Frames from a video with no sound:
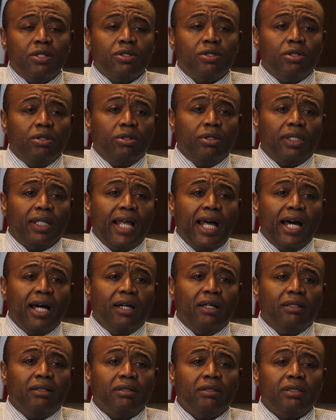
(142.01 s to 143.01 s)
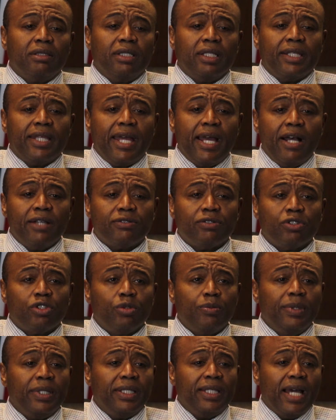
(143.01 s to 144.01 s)
to allow the council
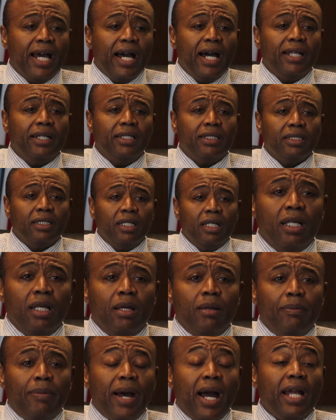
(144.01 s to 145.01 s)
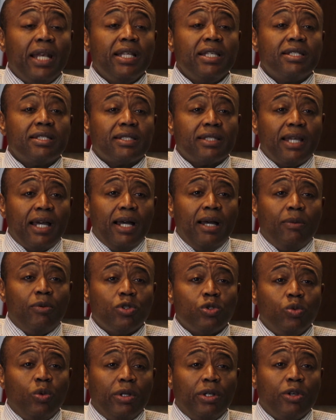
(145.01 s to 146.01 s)
to be guided. Piney Scott
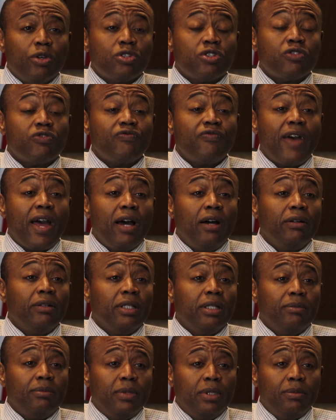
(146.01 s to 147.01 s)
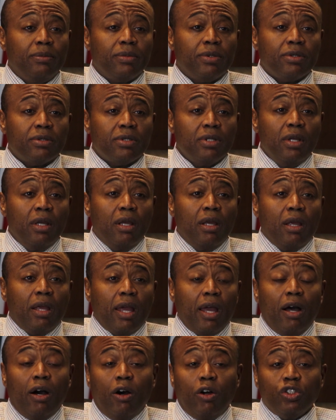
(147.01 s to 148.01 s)
was one of those founding members.
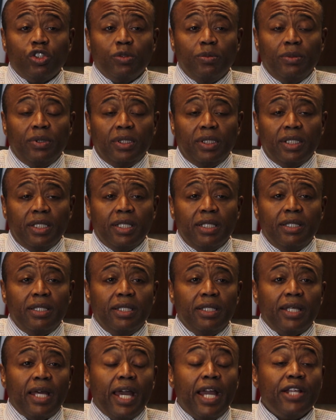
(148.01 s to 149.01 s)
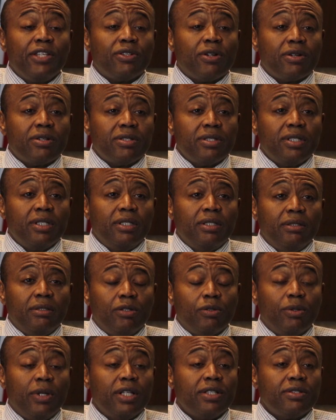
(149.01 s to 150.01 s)
Ultimately, the HRC,
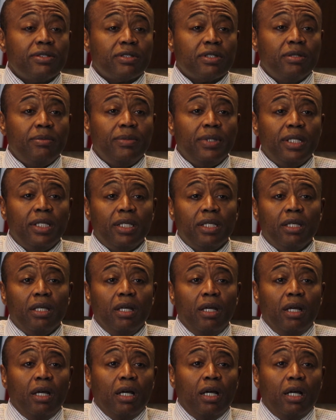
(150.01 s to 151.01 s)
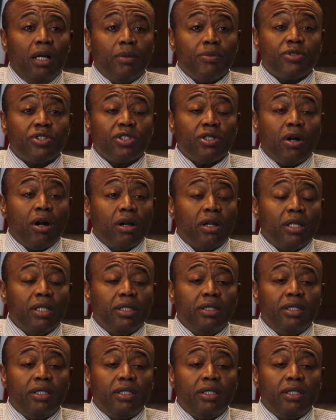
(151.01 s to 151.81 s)
Relations Committee, started